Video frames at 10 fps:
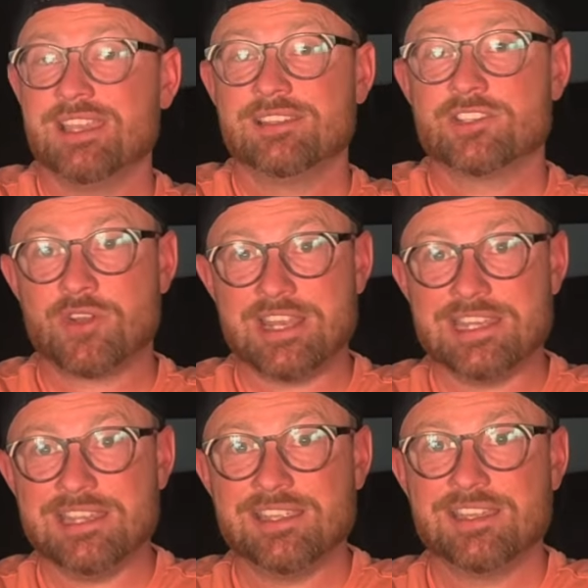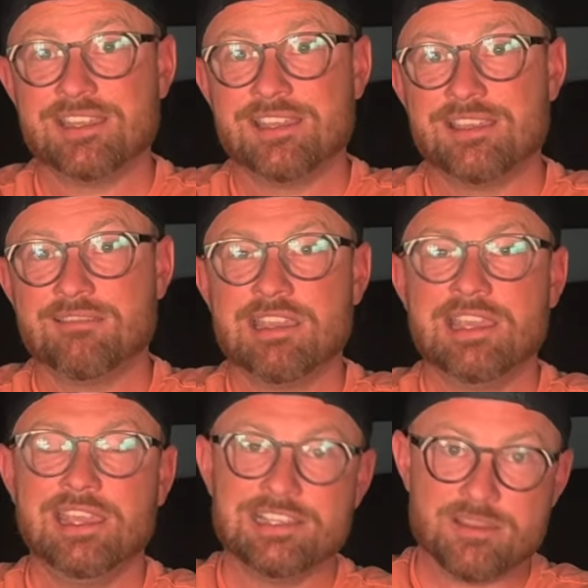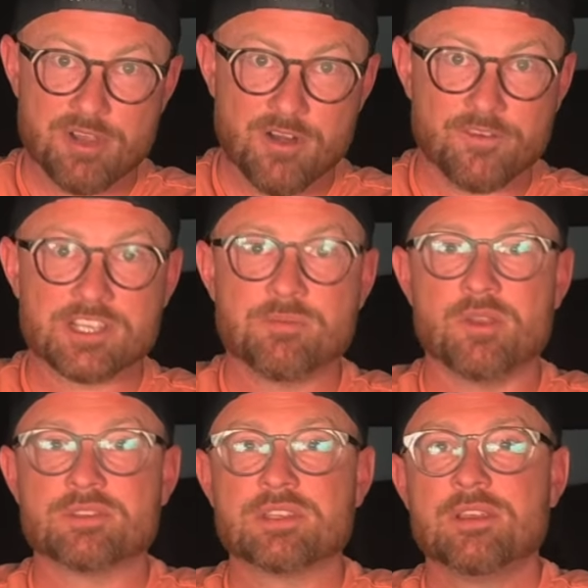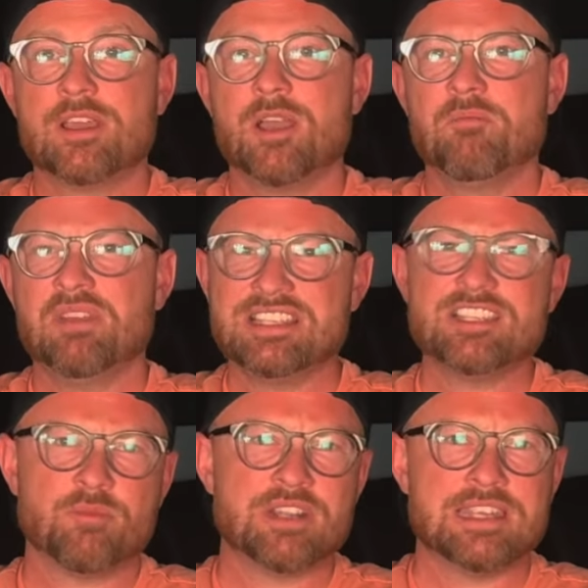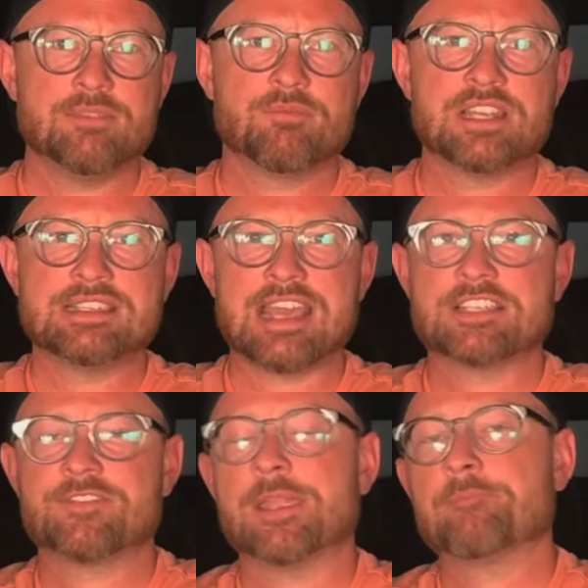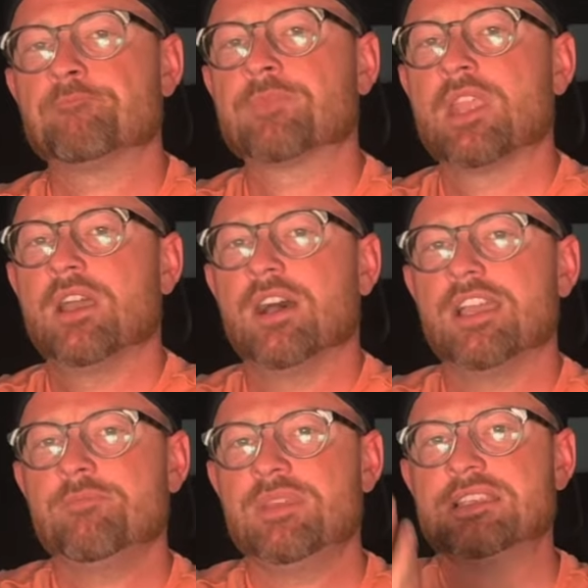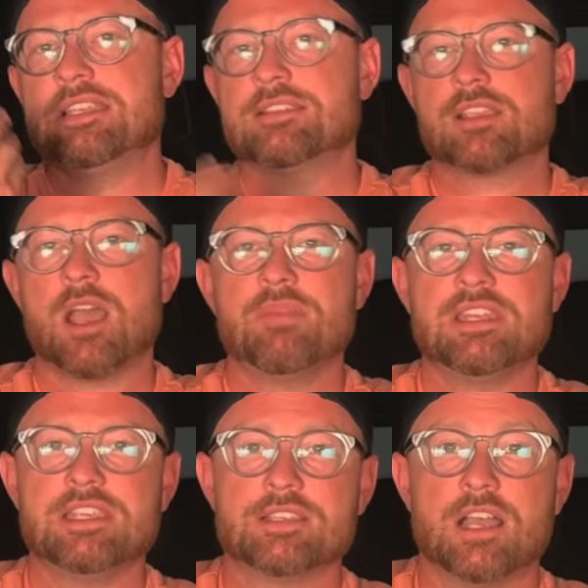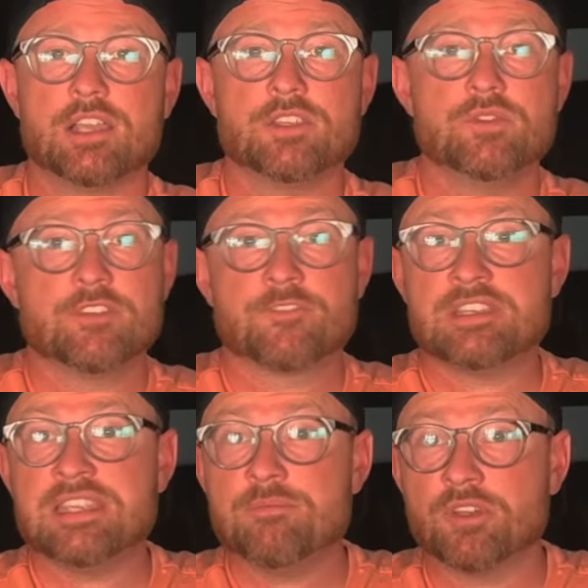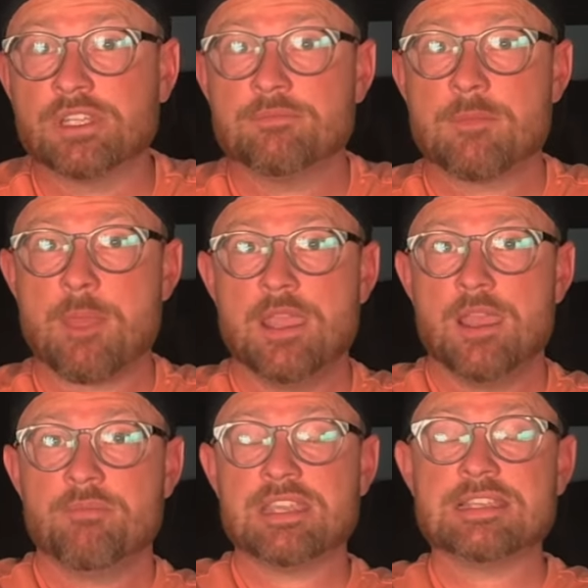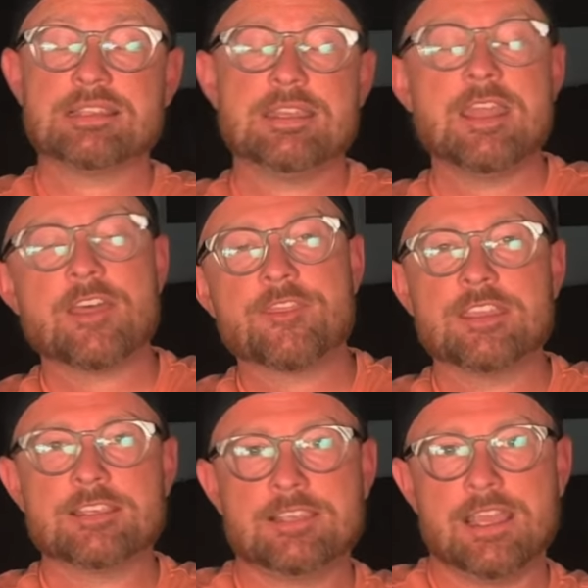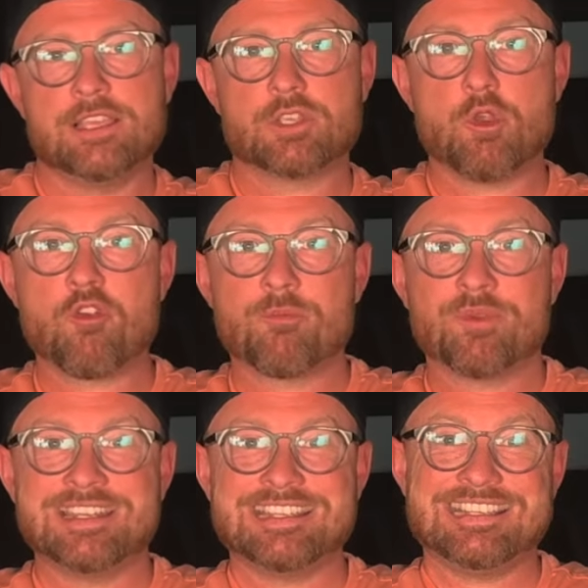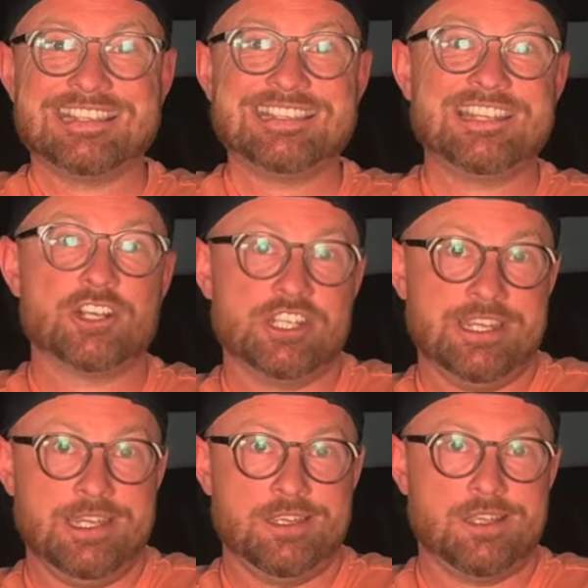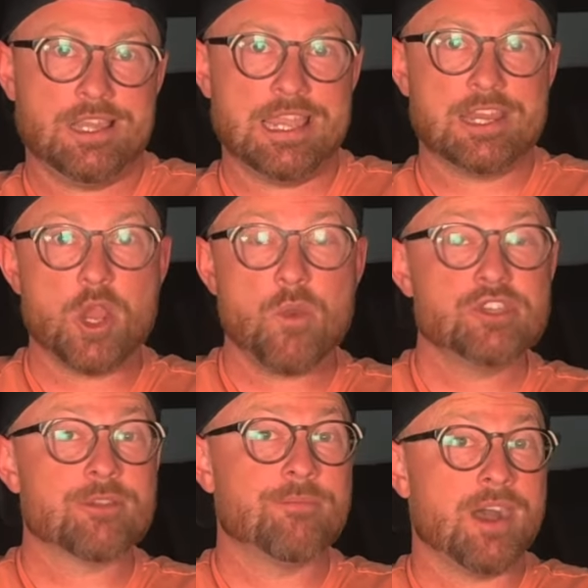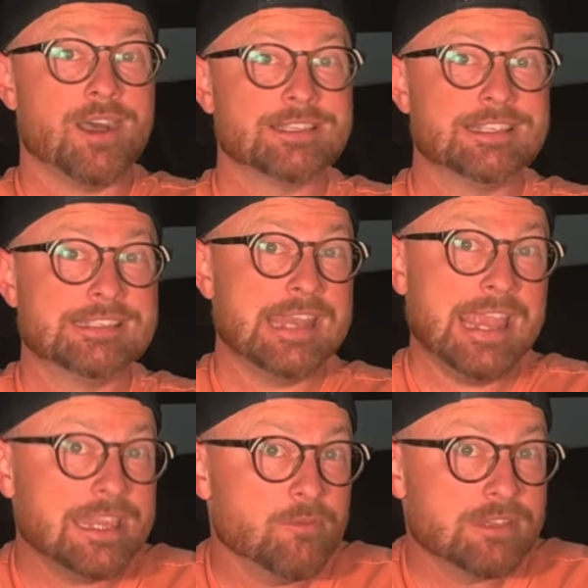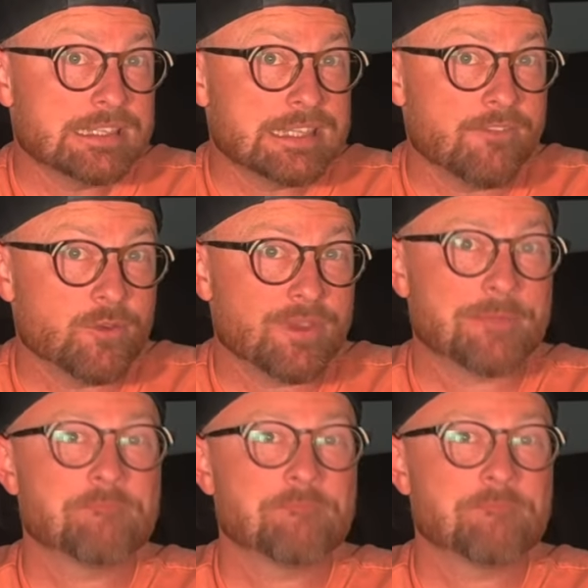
It's trendy, it's a bit overexposed, but it's still pretty satisfying. In business, companies use it for team building. Because nothing says corporate synergy like knowing your boss is an 8 with a 7 wing.